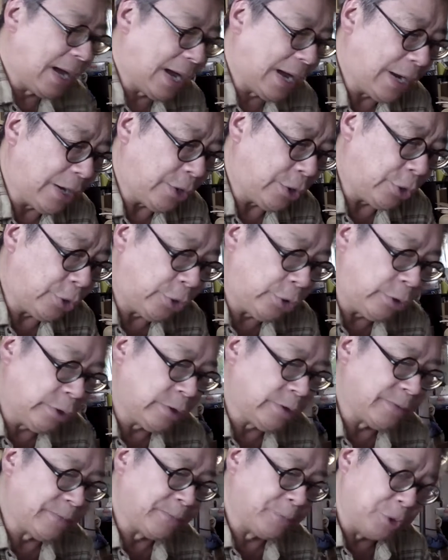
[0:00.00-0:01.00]
I
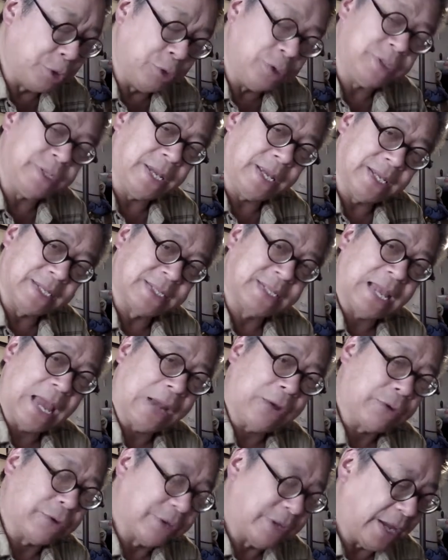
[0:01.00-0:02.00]
heard of using a
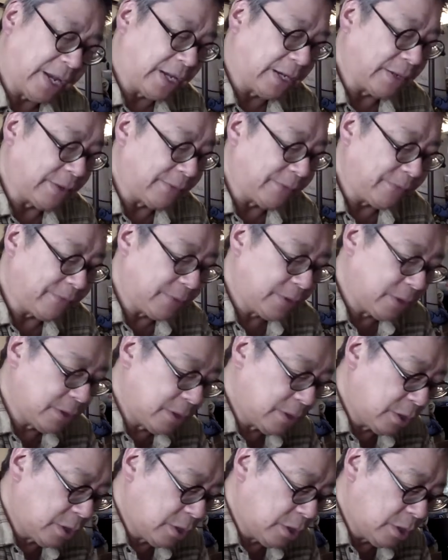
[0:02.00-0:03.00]
standard negative
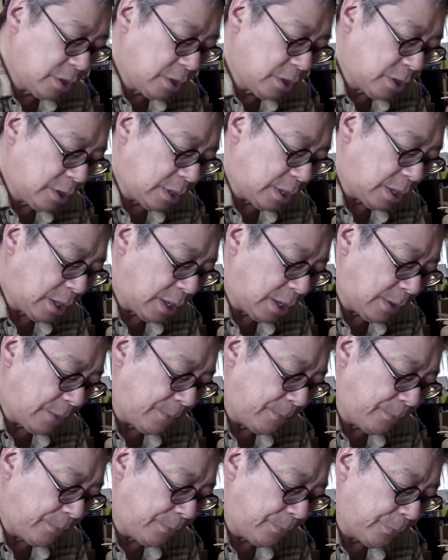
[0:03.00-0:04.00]

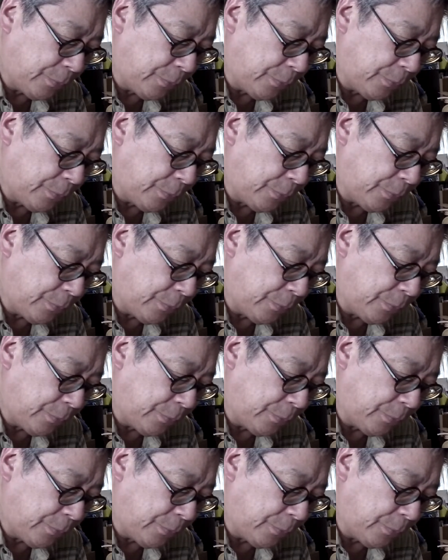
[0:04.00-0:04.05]
um,